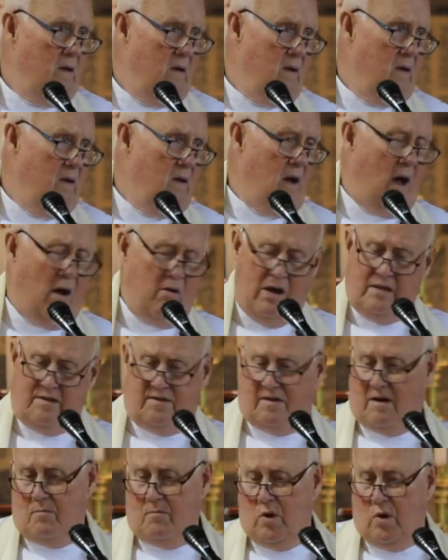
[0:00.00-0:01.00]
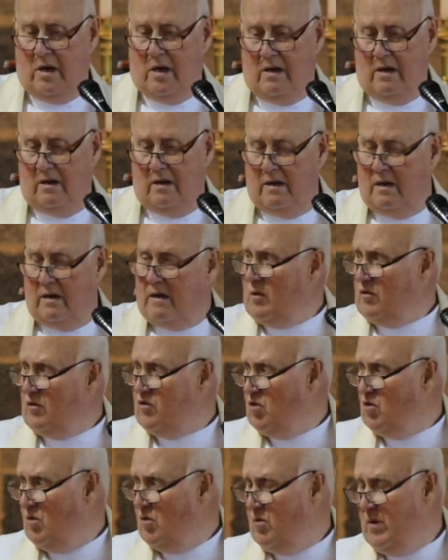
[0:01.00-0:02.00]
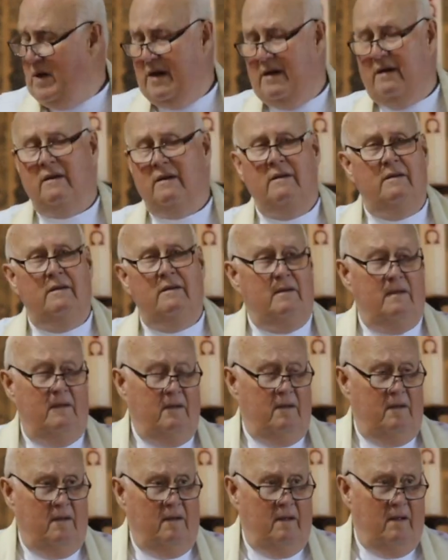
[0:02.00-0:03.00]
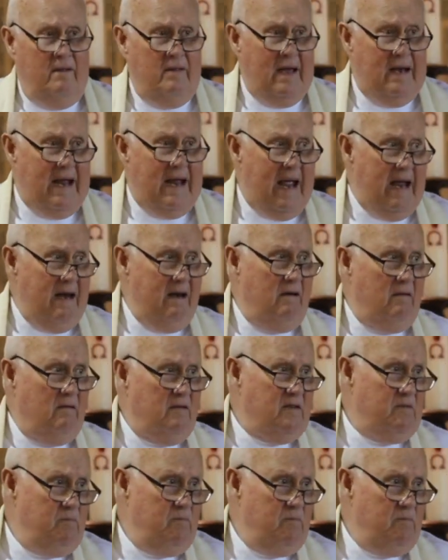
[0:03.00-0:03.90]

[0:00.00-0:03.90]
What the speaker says: I read somewhere, and I'm not sure where, that Handel's